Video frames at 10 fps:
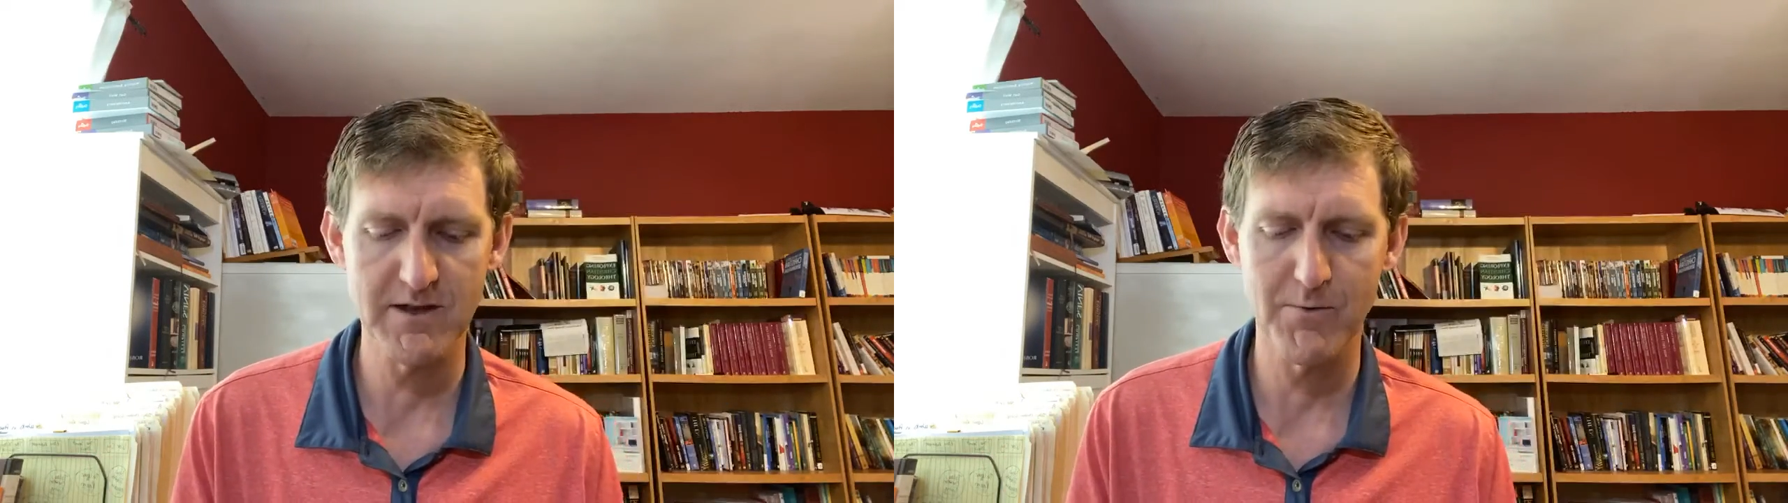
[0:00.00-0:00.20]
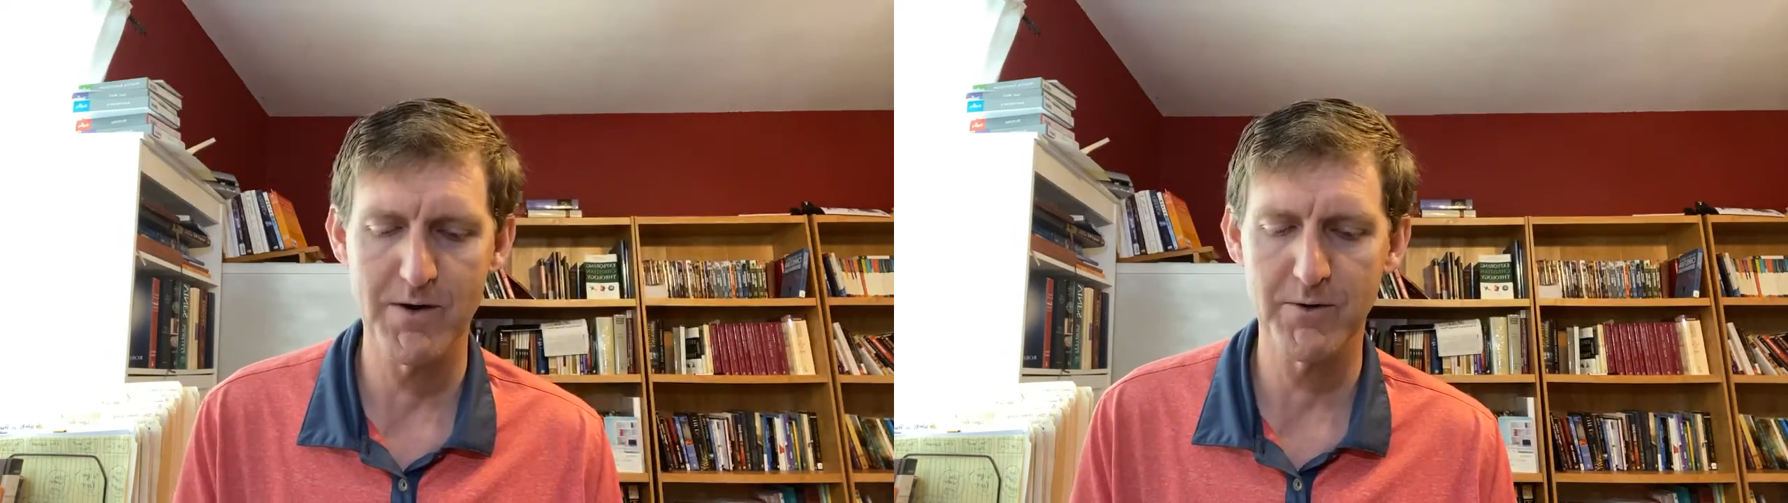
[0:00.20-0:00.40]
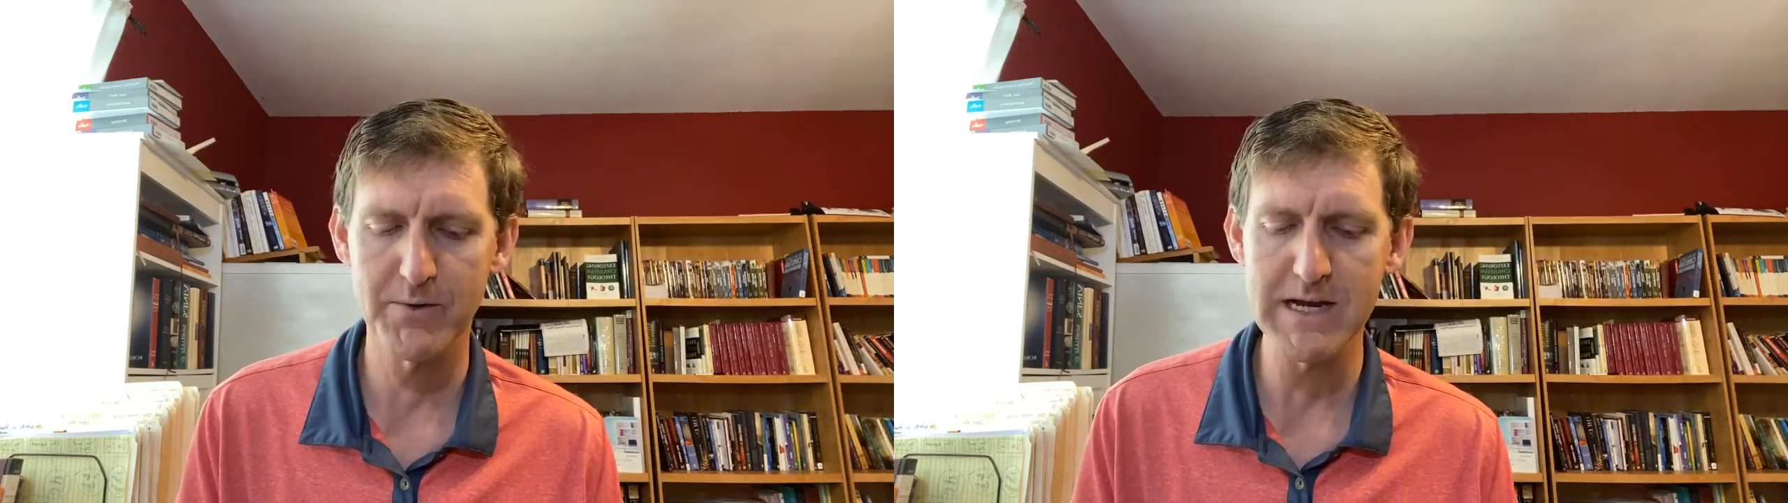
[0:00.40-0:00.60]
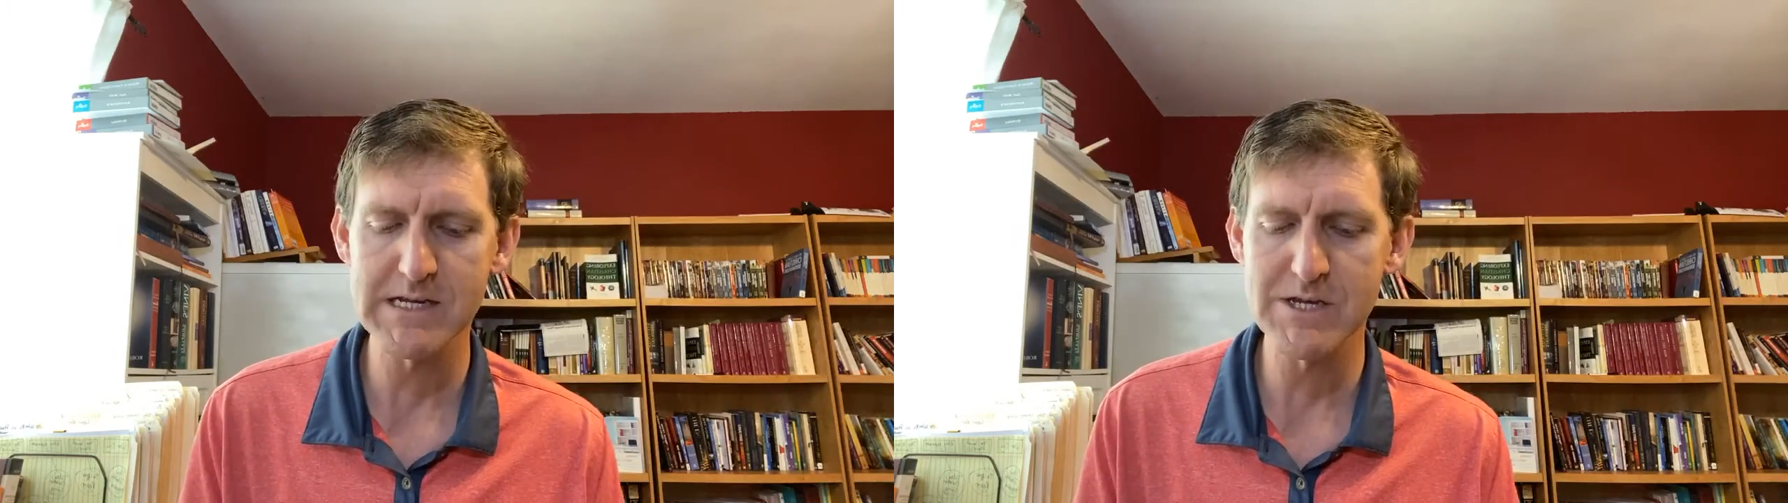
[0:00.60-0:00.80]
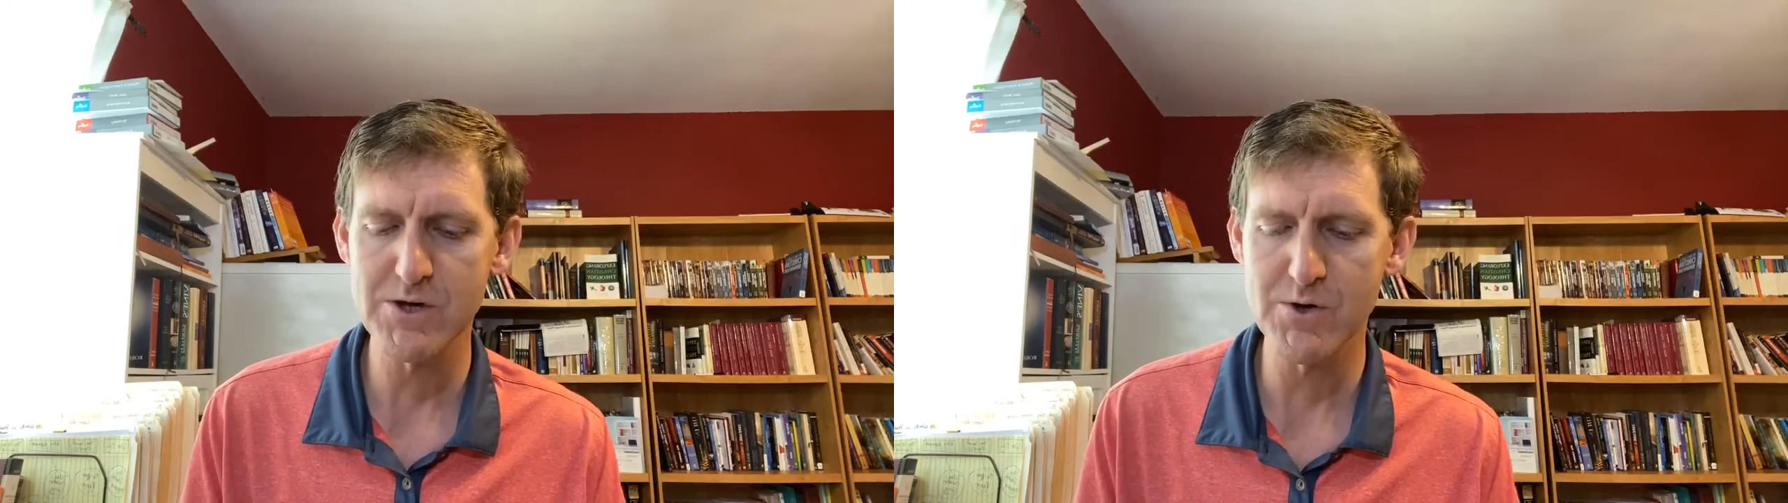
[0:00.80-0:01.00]
I want to read
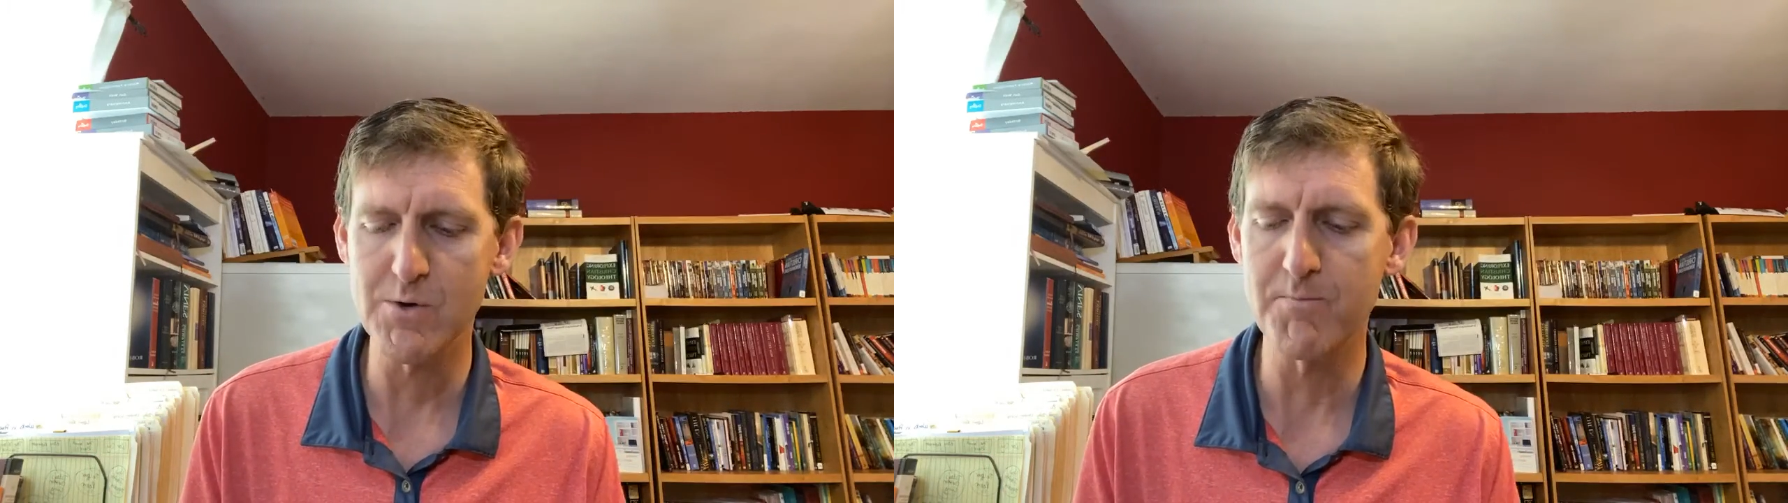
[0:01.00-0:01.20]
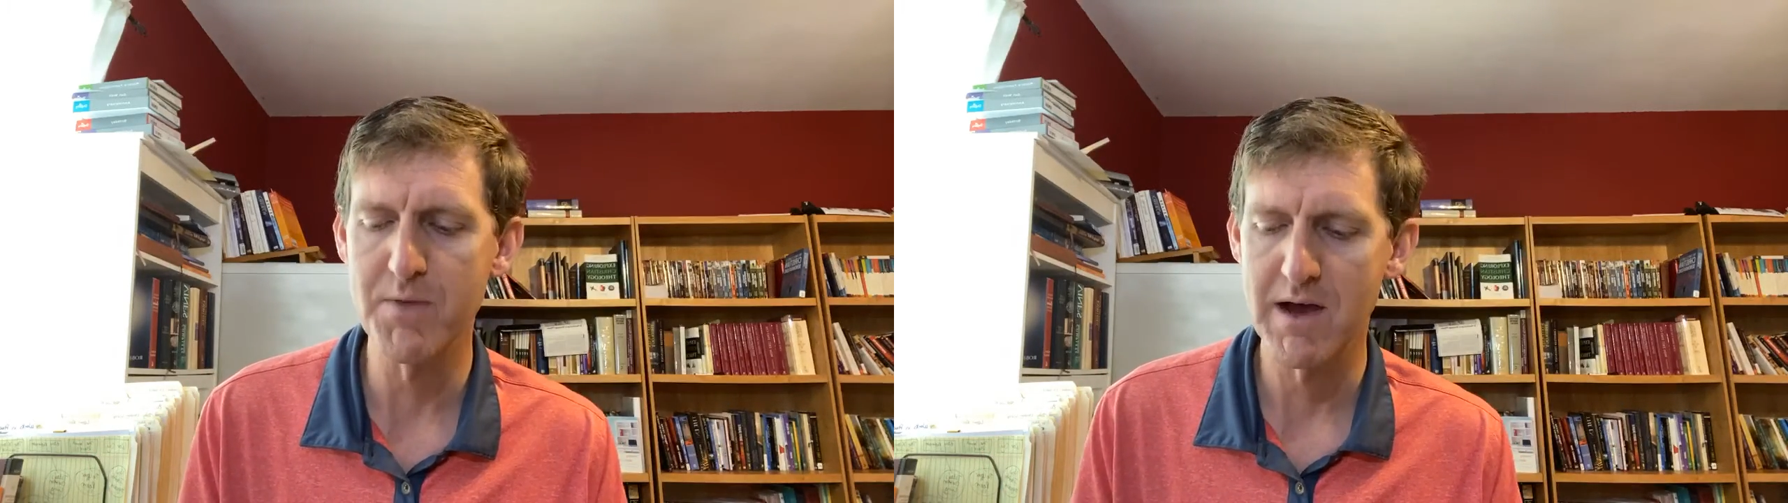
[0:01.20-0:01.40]
to you